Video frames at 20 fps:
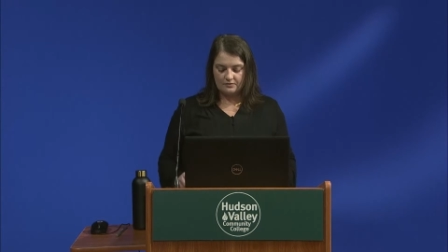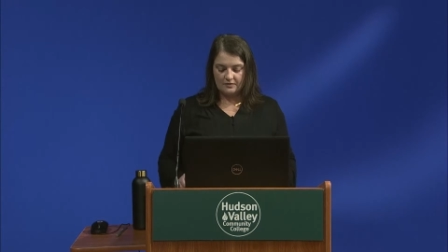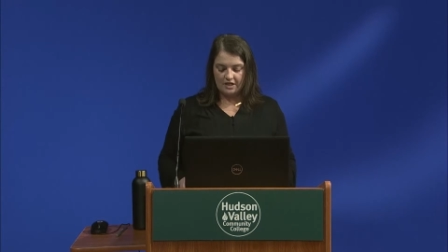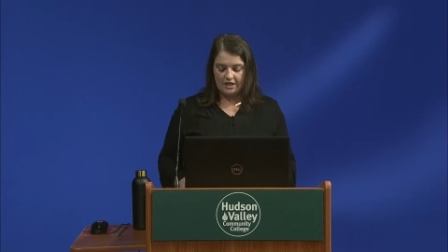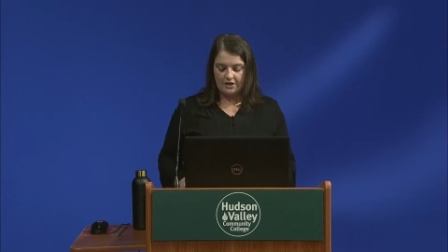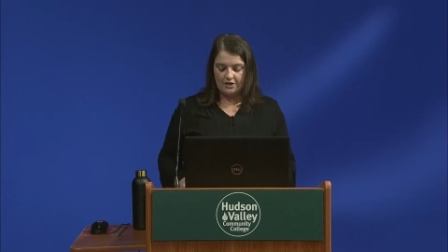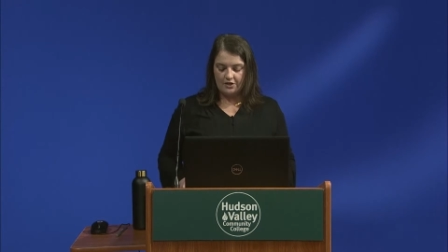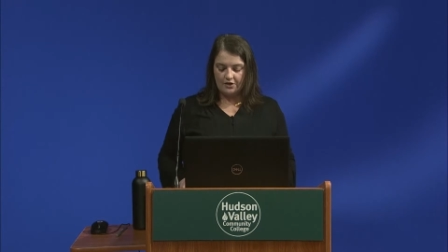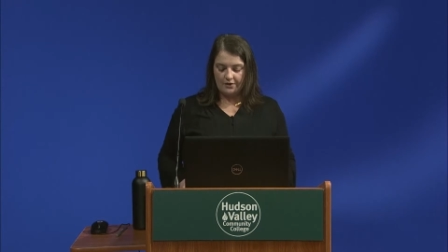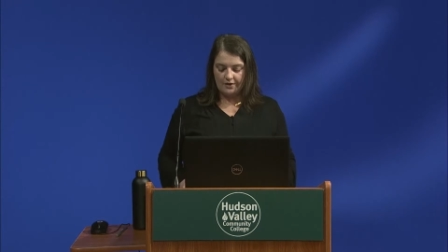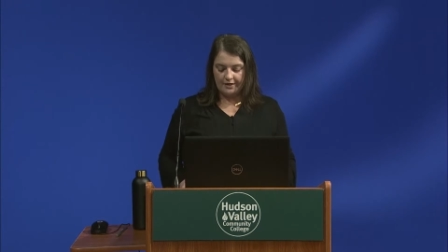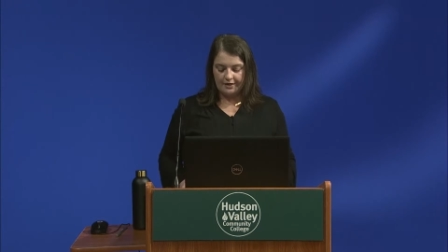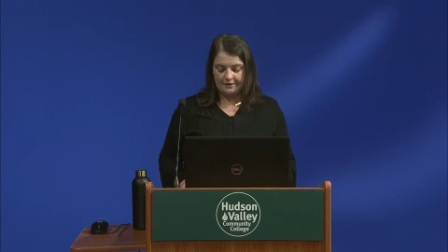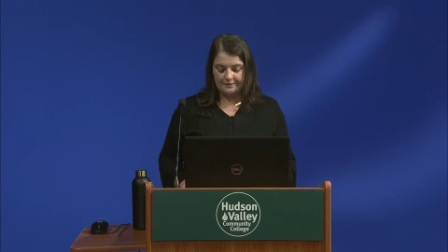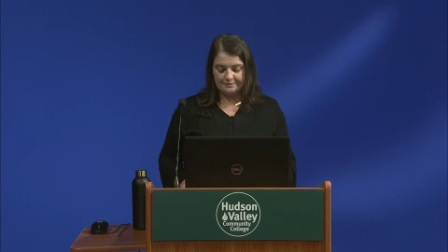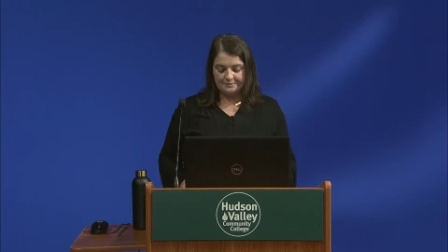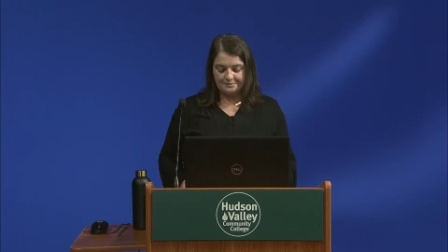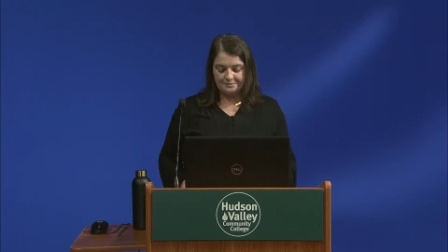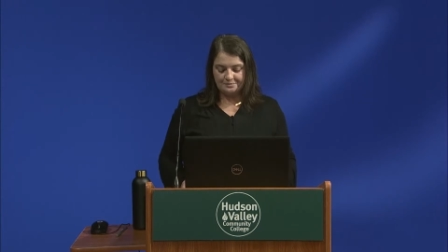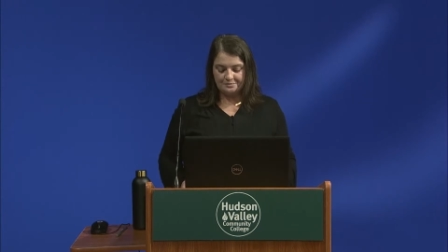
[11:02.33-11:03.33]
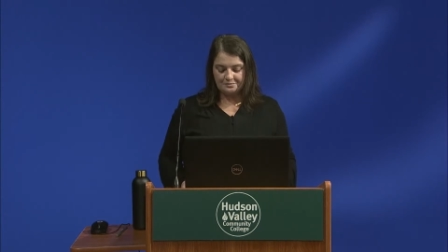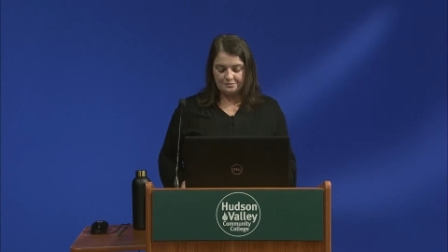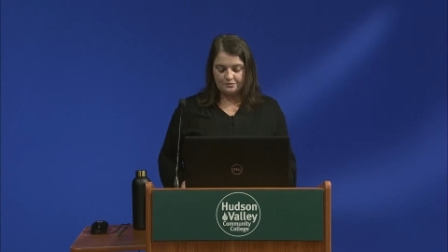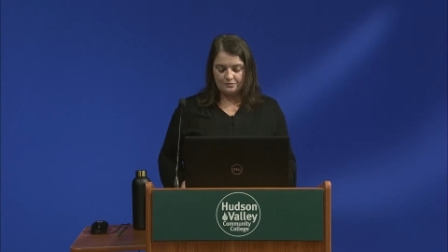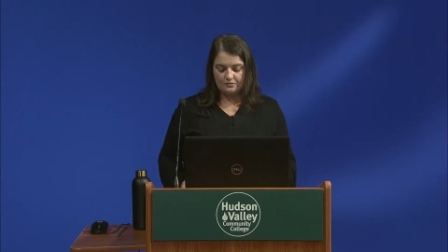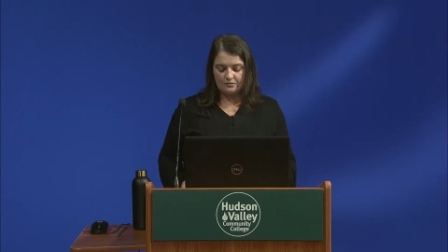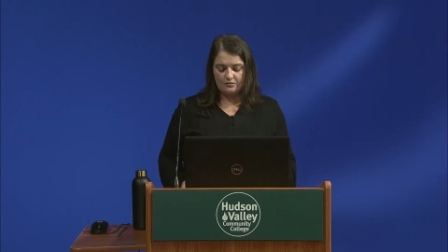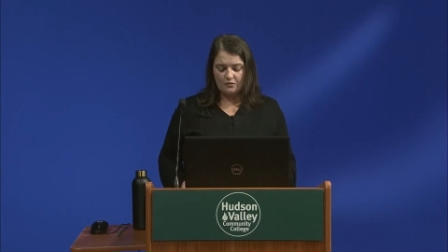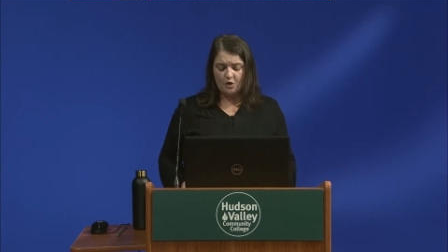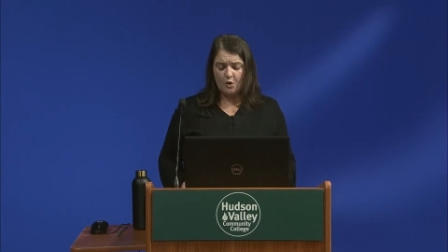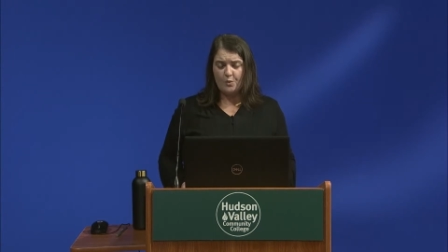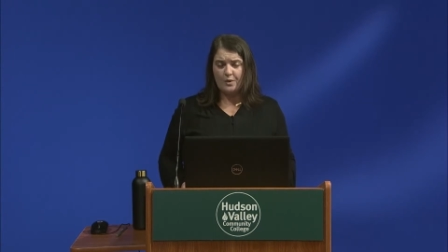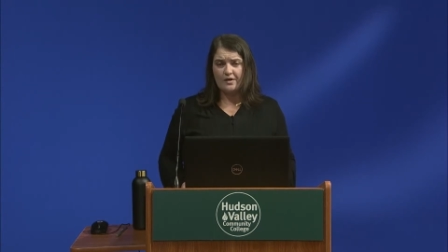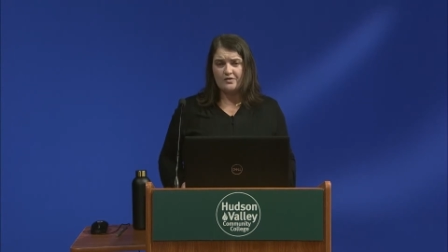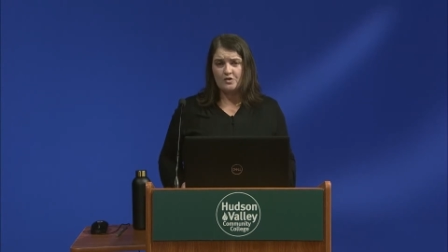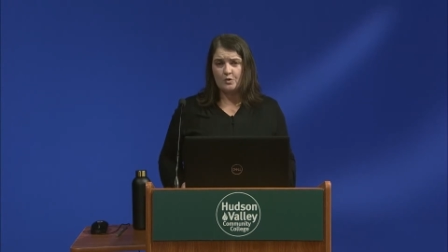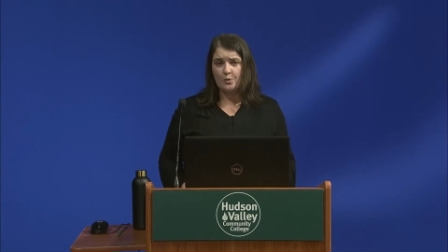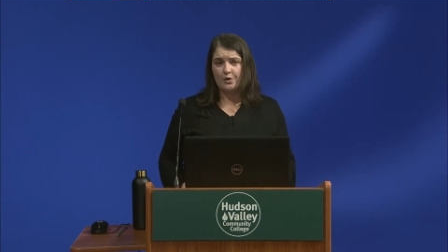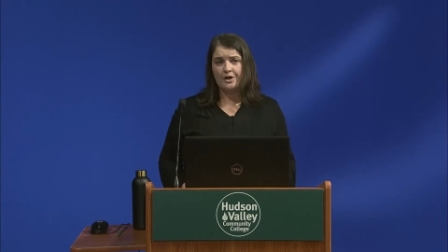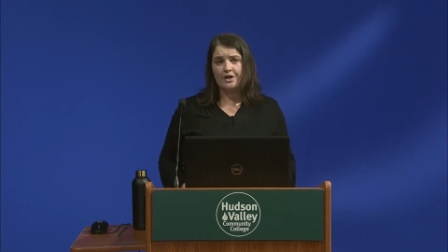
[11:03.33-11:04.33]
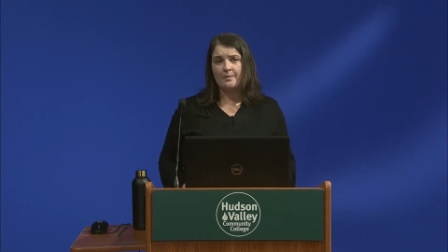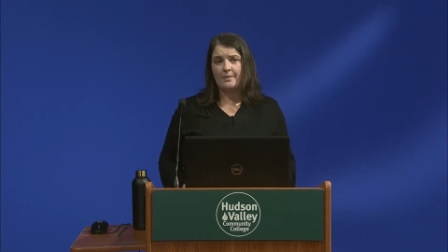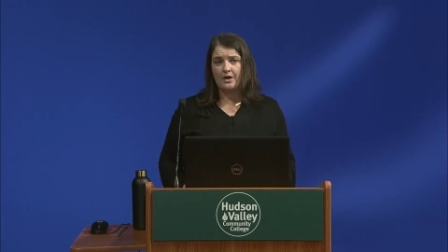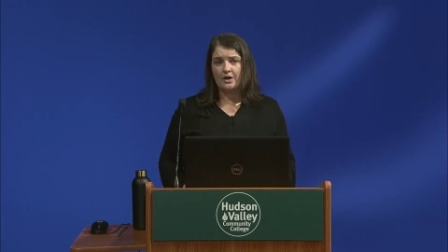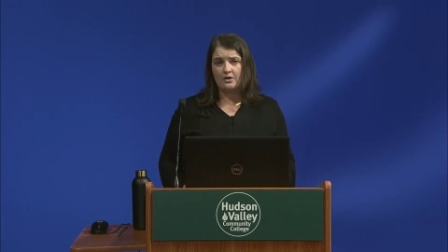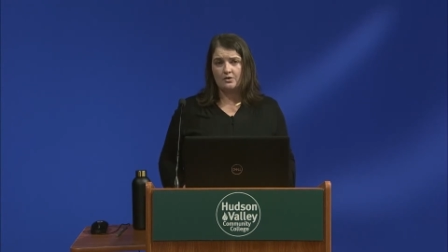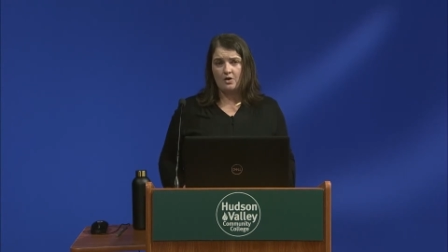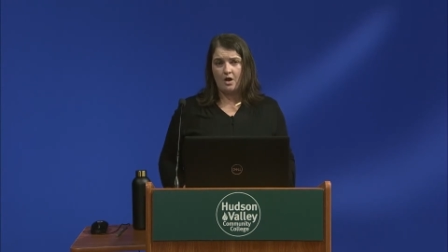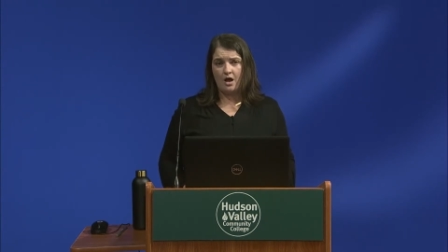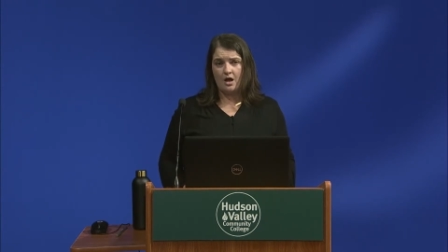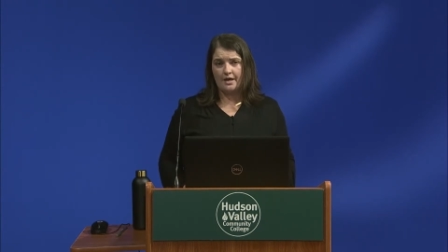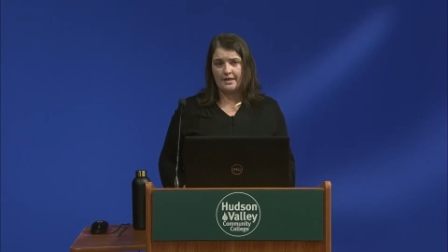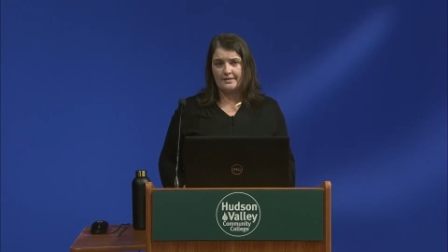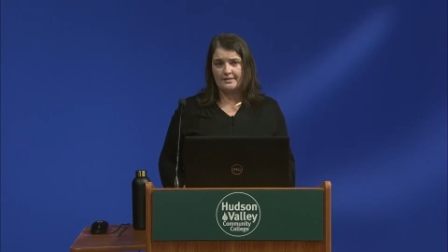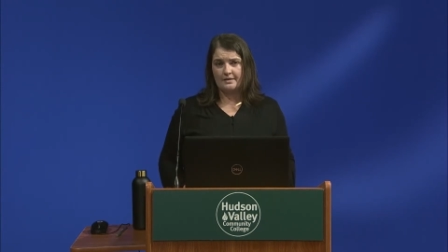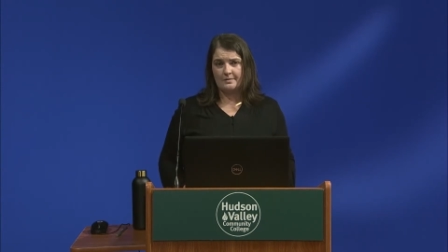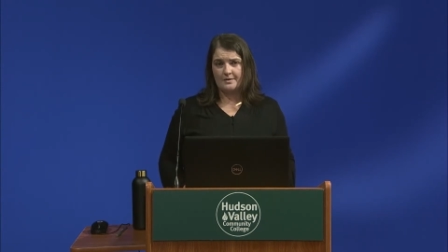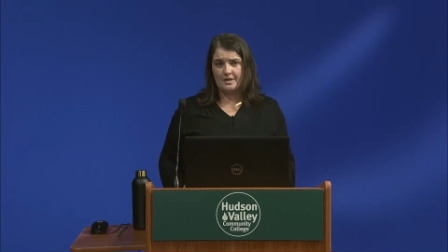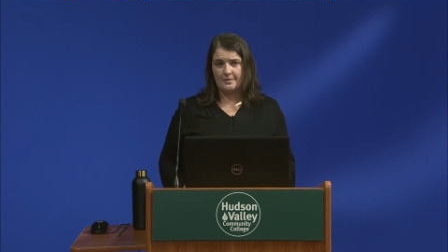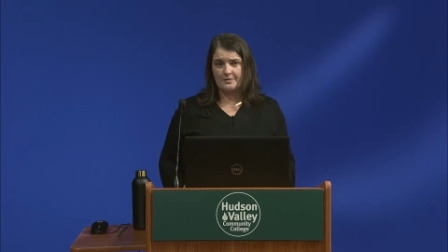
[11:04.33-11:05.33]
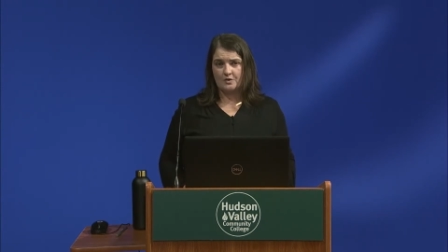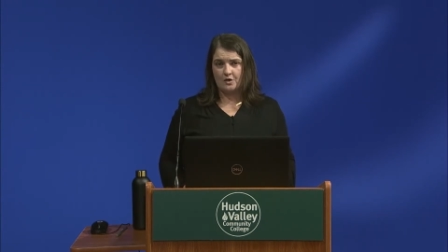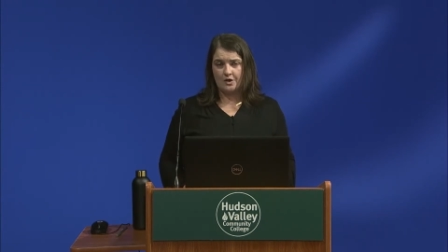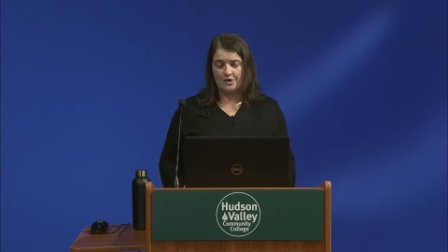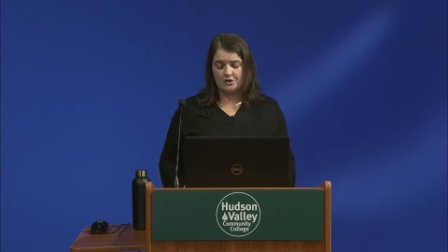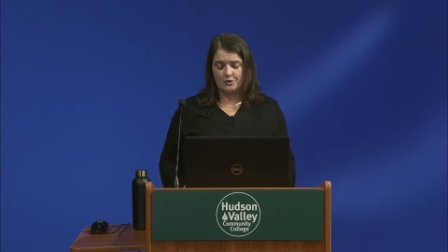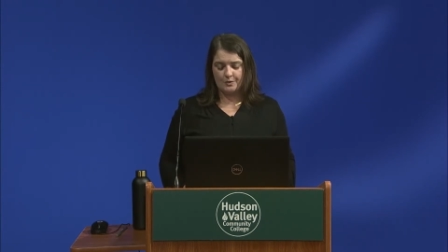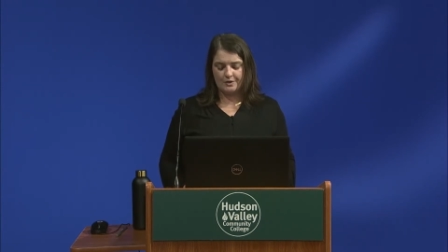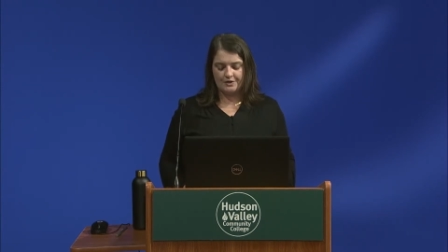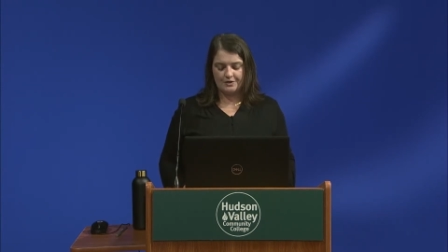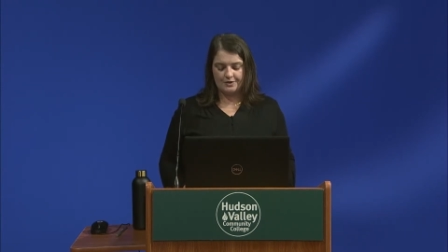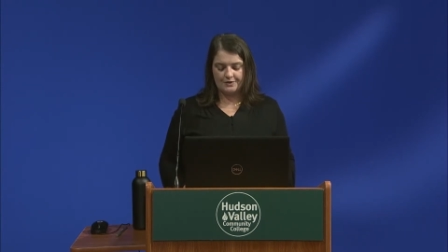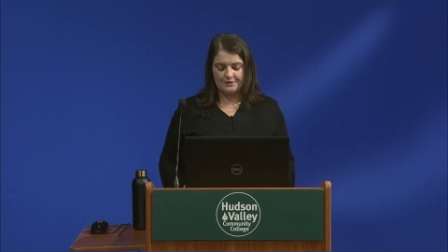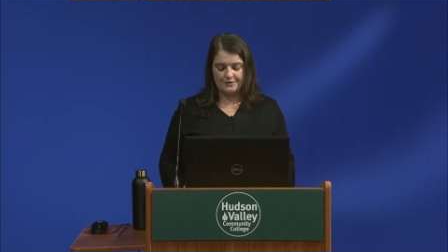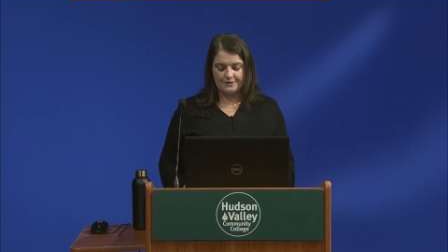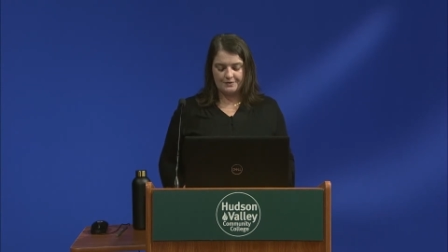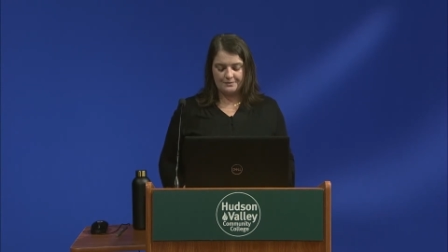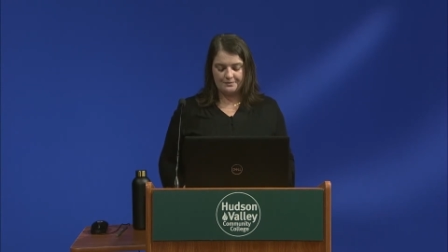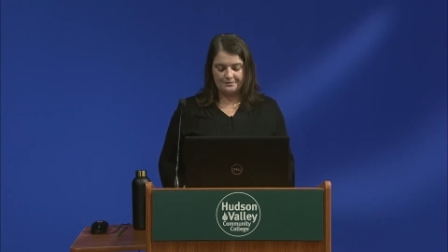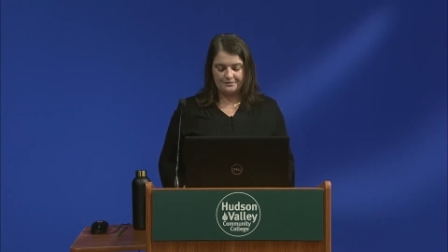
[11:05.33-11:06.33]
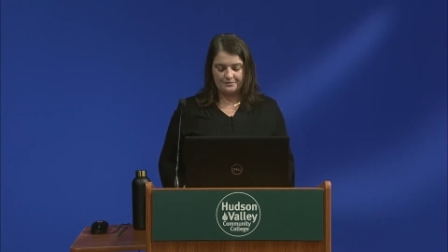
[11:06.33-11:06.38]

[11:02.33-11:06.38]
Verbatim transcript: in New York, we have to worry about our long and sometimes harsh winters.